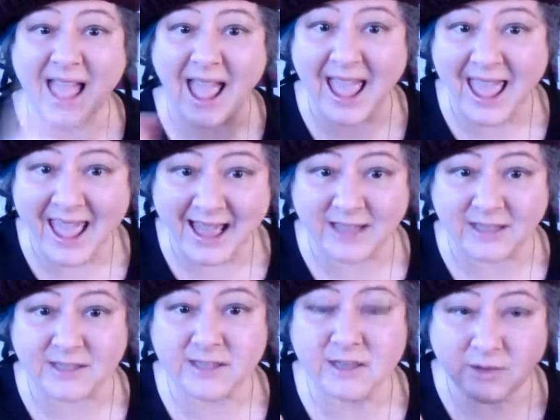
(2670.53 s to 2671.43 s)

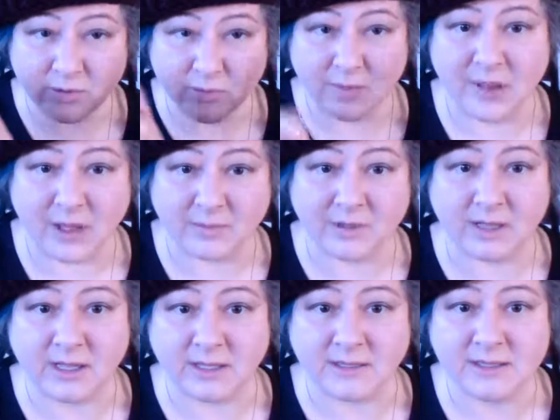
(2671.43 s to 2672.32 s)
and the
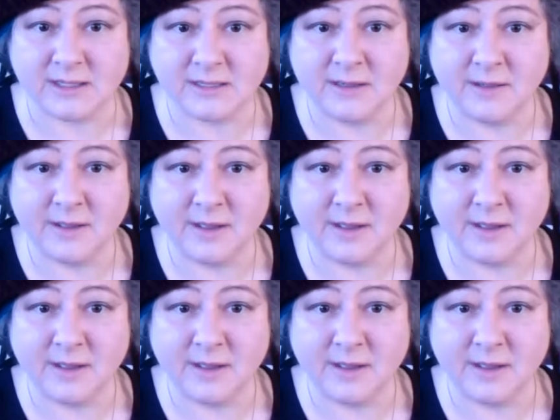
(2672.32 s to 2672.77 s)
Republicans.